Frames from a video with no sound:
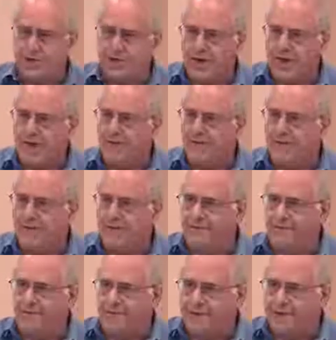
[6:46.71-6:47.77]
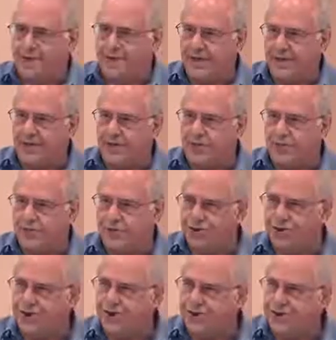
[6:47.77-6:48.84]
you have of what that
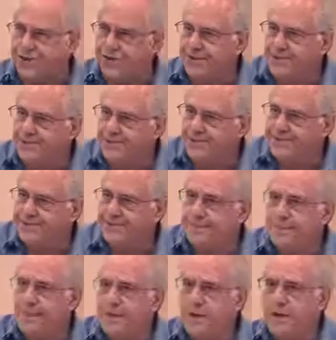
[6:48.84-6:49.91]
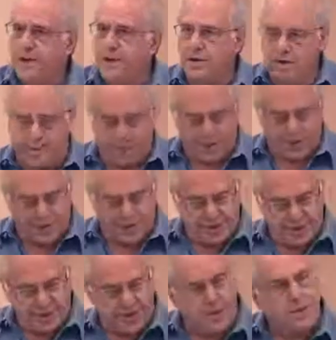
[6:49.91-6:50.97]
institution is, because it
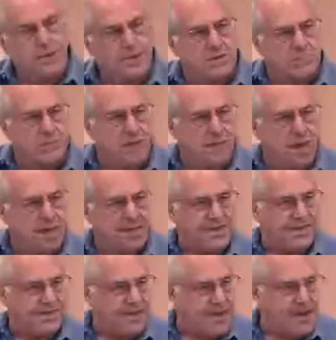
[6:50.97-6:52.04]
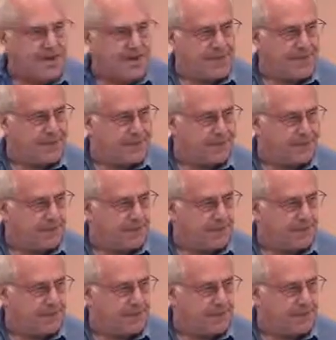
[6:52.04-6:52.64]
has the depth of